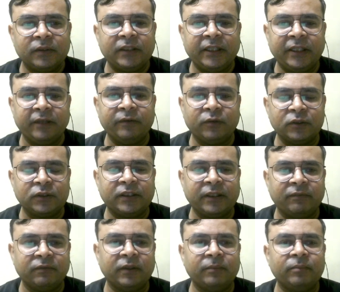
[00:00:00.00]
he was
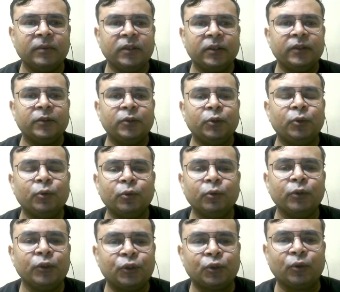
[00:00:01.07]
developed
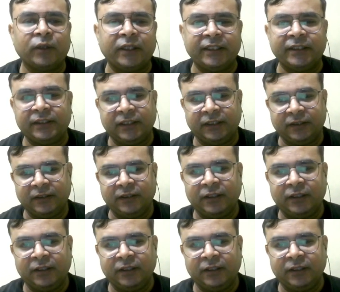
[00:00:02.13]
two stroke engine